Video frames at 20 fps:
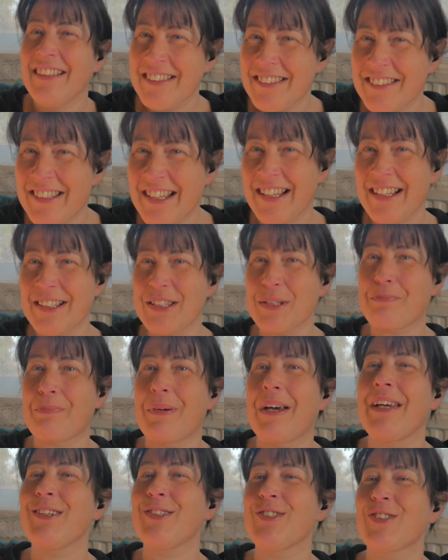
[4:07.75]
Dean's
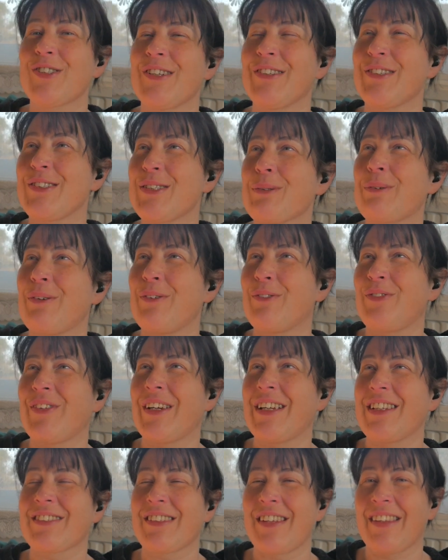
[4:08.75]
patience with
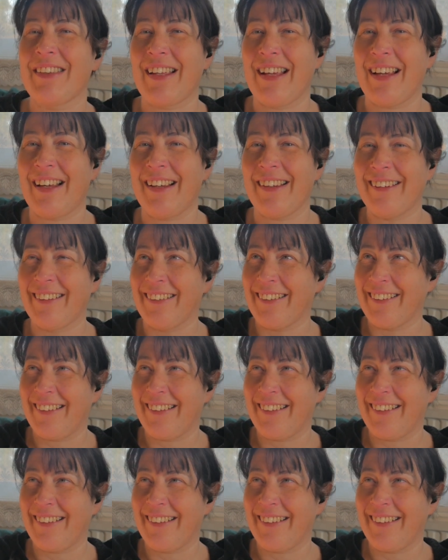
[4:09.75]
things like that.